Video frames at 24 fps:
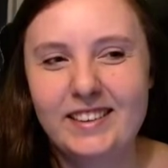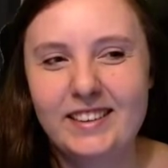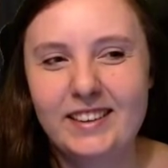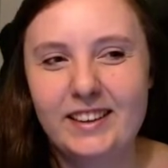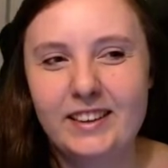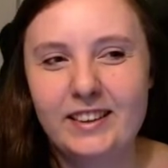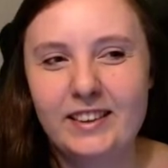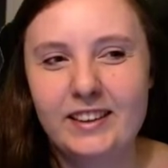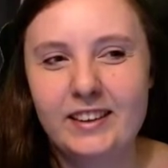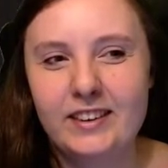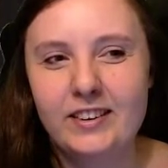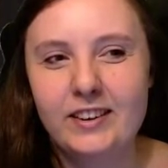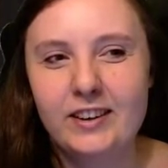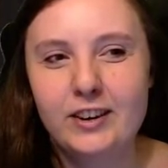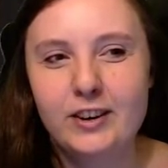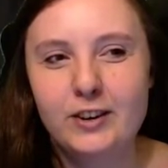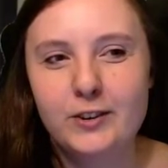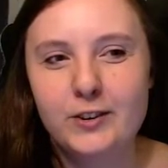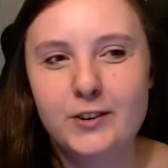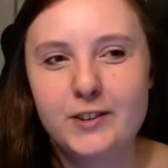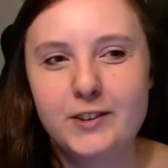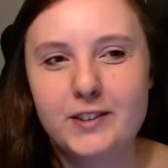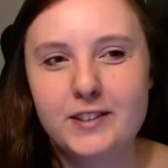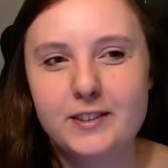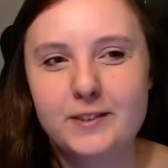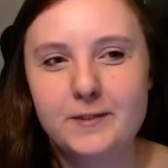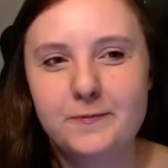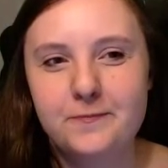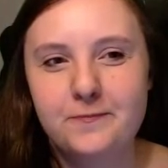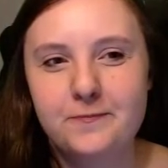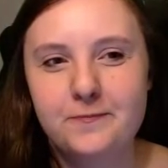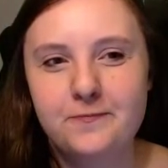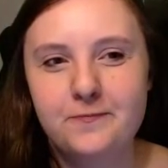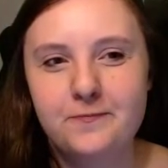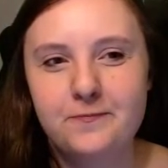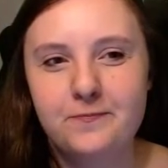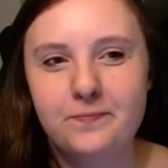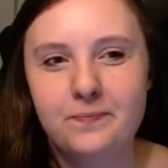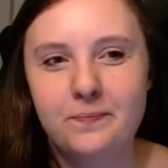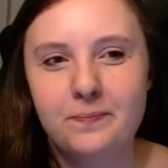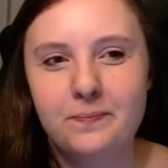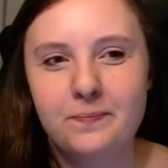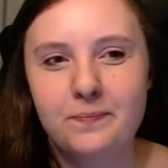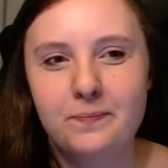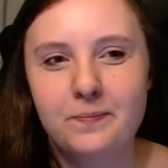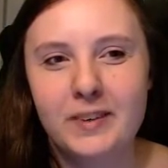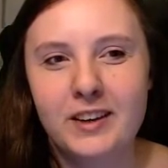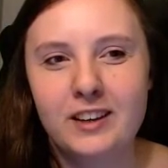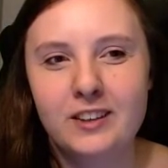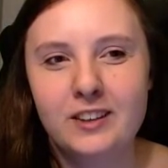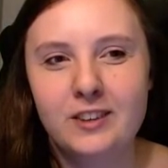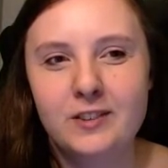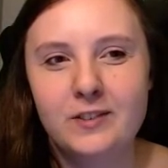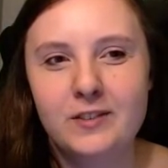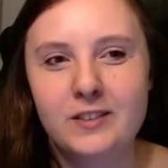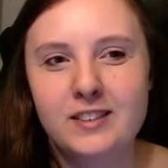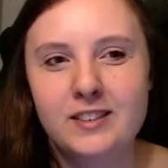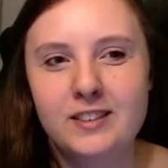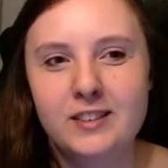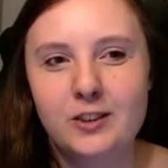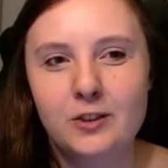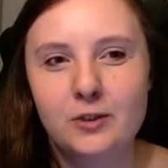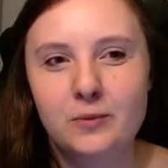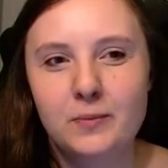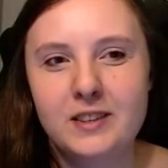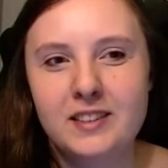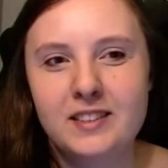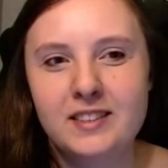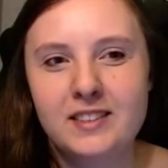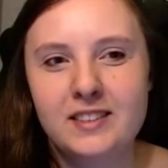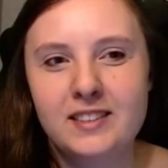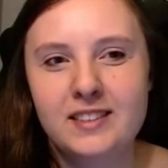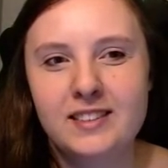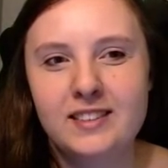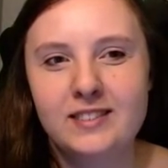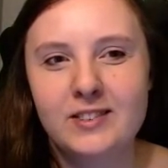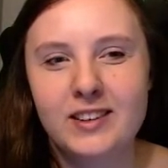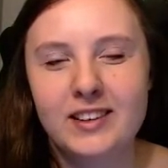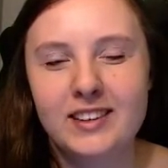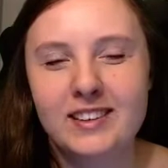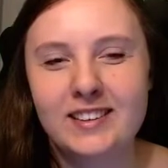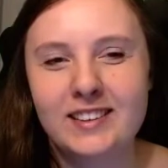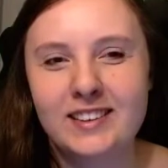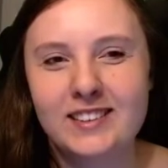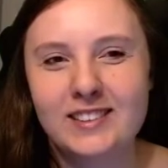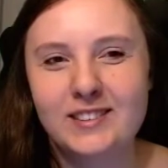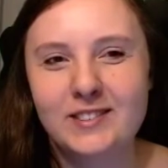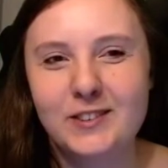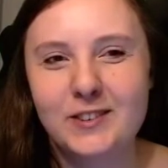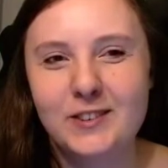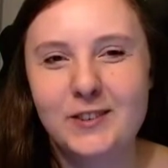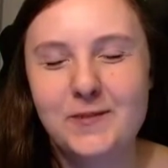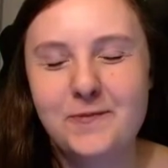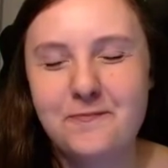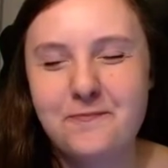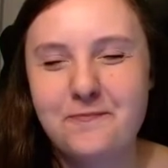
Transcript: And there he goes, back to his own business right next door.